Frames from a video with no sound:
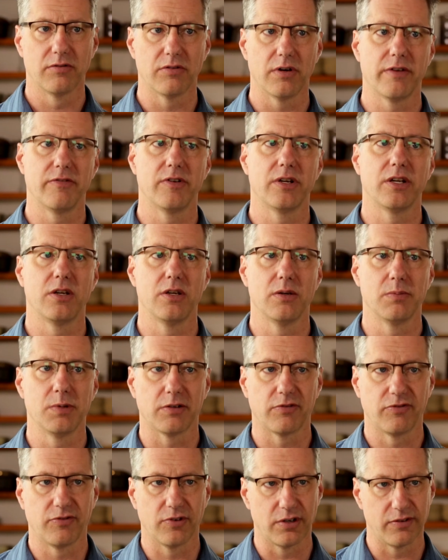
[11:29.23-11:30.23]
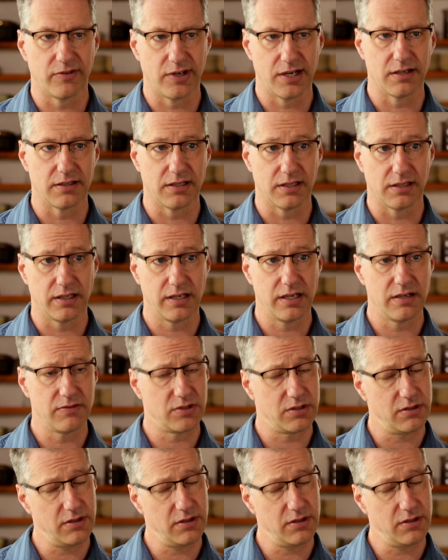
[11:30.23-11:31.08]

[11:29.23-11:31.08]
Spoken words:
For every cubic foot of air that leaves,